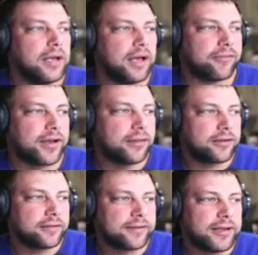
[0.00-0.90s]
I've got a
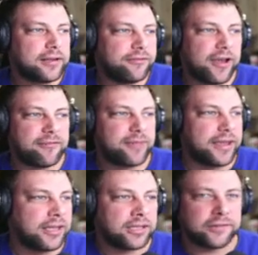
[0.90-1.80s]
little tiny
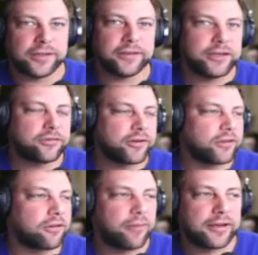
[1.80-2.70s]
5x8 utility
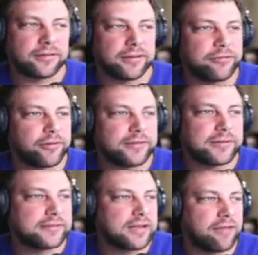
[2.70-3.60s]
trailer. I make deliveries
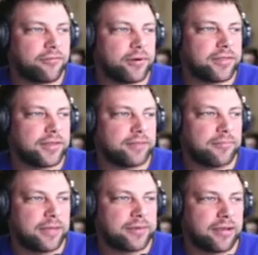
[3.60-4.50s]
and stuff with it.
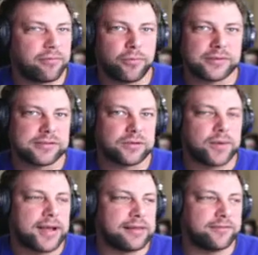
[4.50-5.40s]
Maybe every once in a
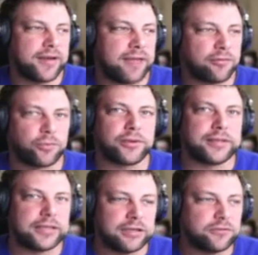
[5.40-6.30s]
while, if I have a
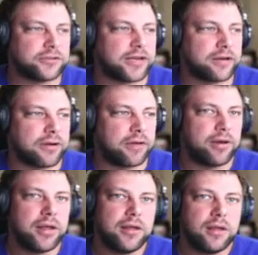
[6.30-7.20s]
really huge tear out,
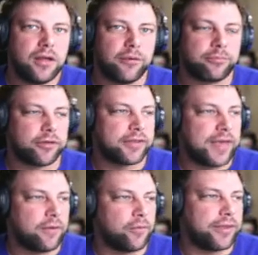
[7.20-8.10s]
I'll bring
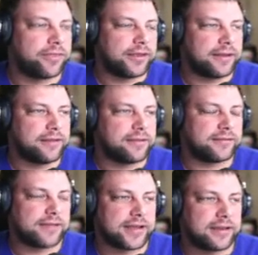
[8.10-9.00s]
that with the
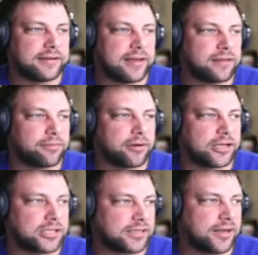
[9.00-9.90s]
second day of the
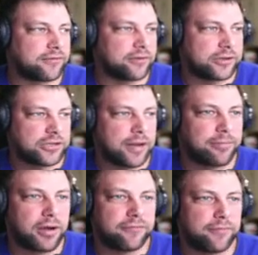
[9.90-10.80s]
project after I drop
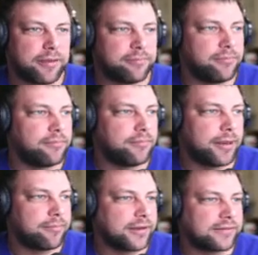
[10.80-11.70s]
off
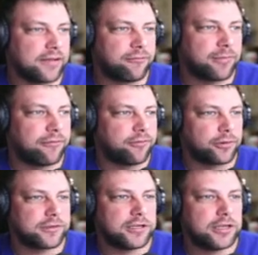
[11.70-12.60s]
my big
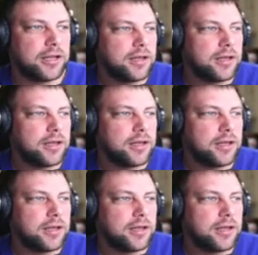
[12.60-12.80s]
7x14.